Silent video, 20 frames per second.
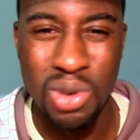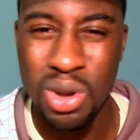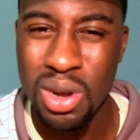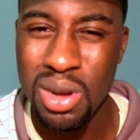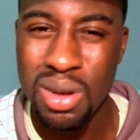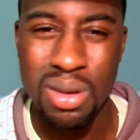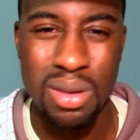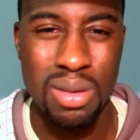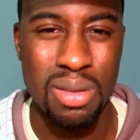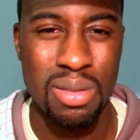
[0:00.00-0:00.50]

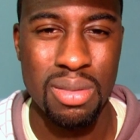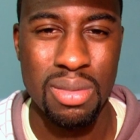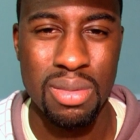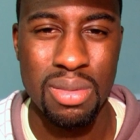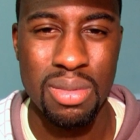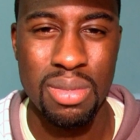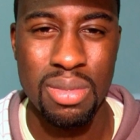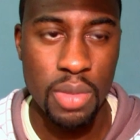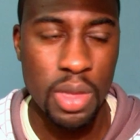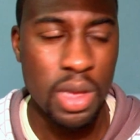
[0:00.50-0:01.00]
What?
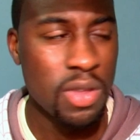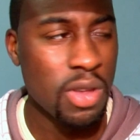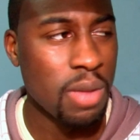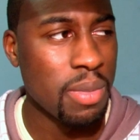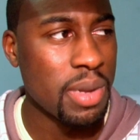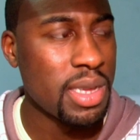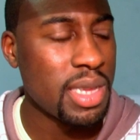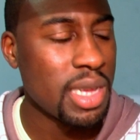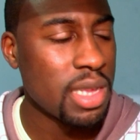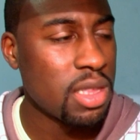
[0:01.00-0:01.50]

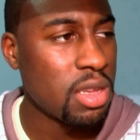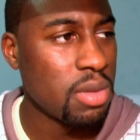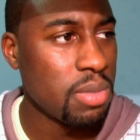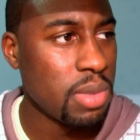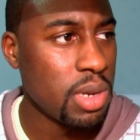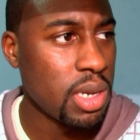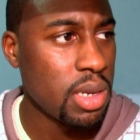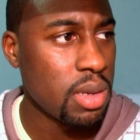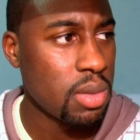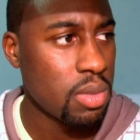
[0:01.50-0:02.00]
Somebody said to
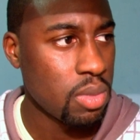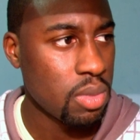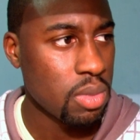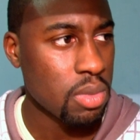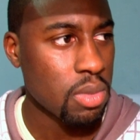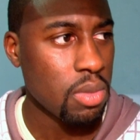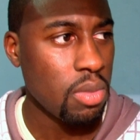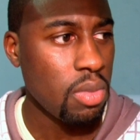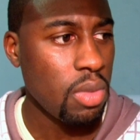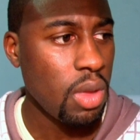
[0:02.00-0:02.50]
me,
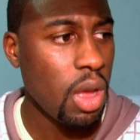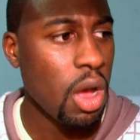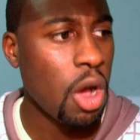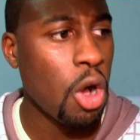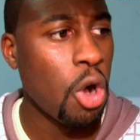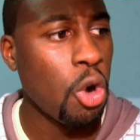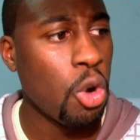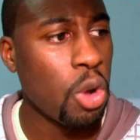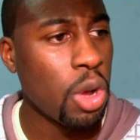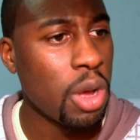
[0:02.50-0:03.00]

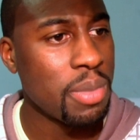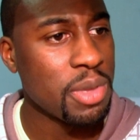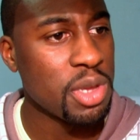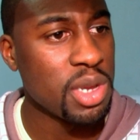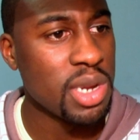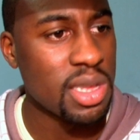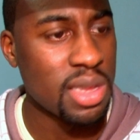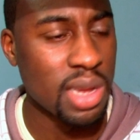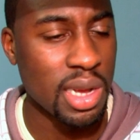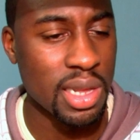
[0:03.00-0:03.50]

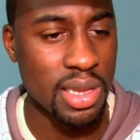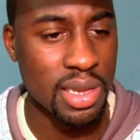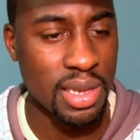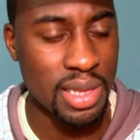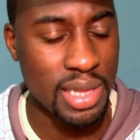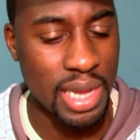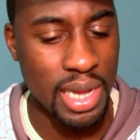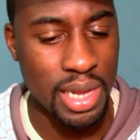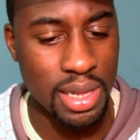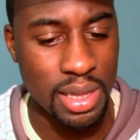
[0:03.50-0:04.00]
you need to
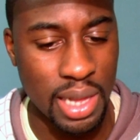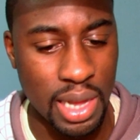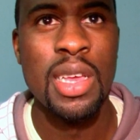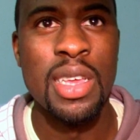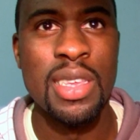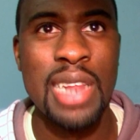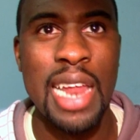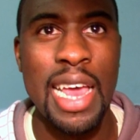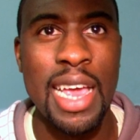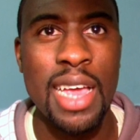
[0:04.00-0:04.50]
understand
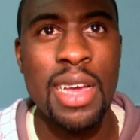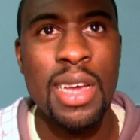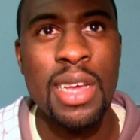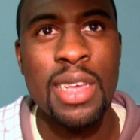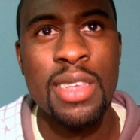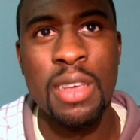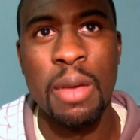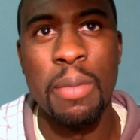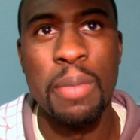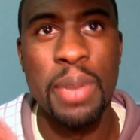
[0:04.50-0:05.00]
that it's like
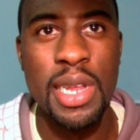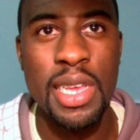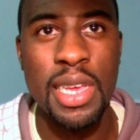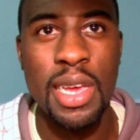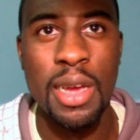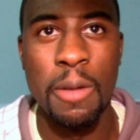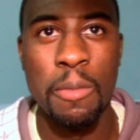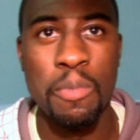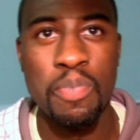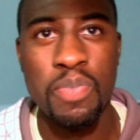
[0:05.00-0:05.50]

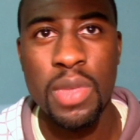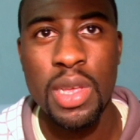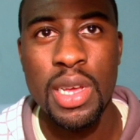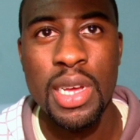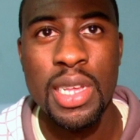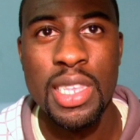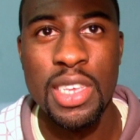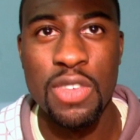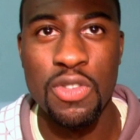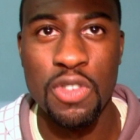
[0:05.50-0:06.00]
somebody
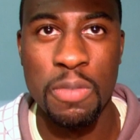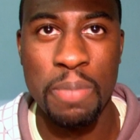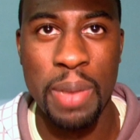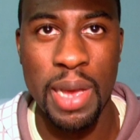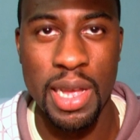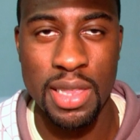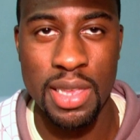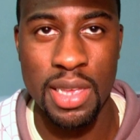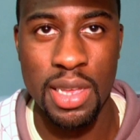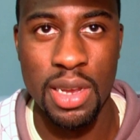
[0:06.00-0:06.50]

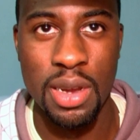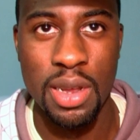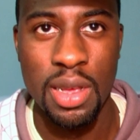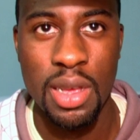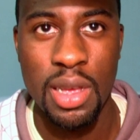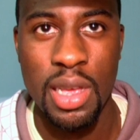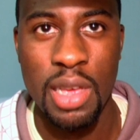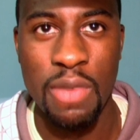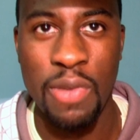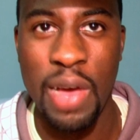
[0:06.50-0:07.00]
disrespecting,
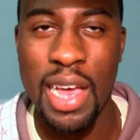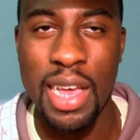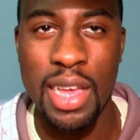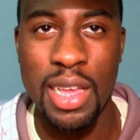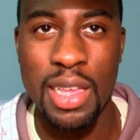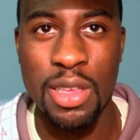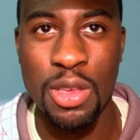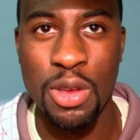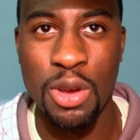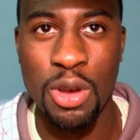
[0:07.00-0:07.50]

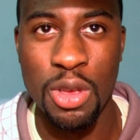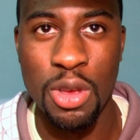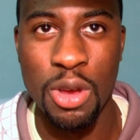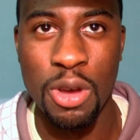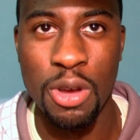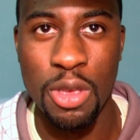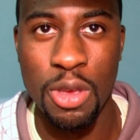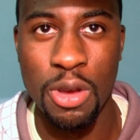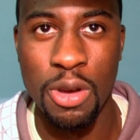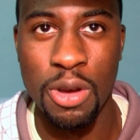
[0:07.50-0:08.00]

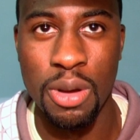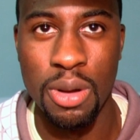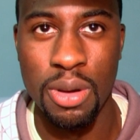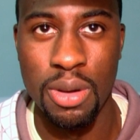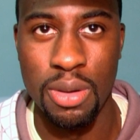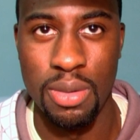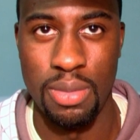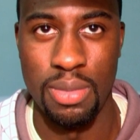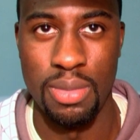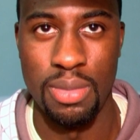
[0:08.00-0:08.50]

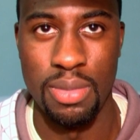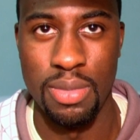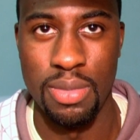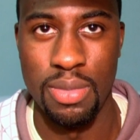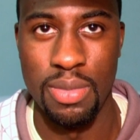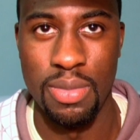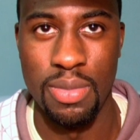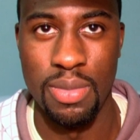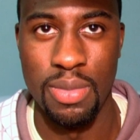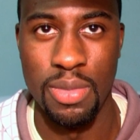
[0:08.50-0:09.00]

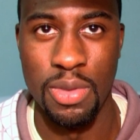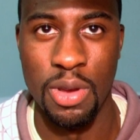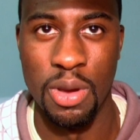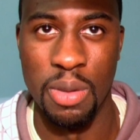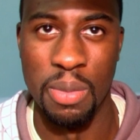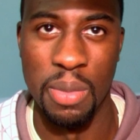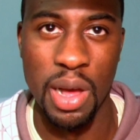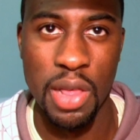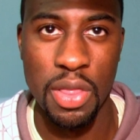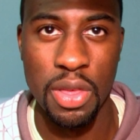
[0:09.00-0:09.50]

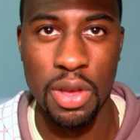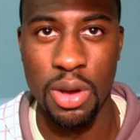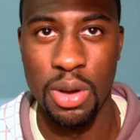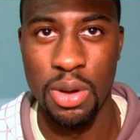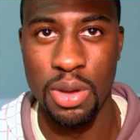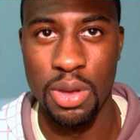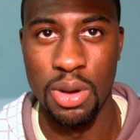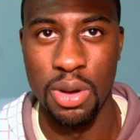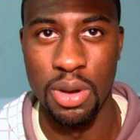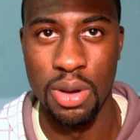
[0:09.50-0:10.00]
your mother
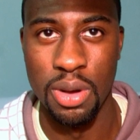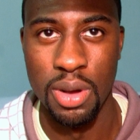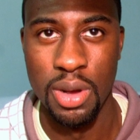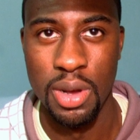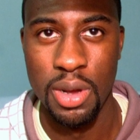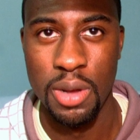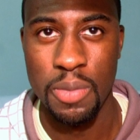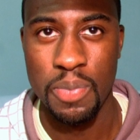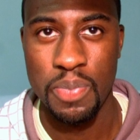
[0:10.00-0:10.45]
or your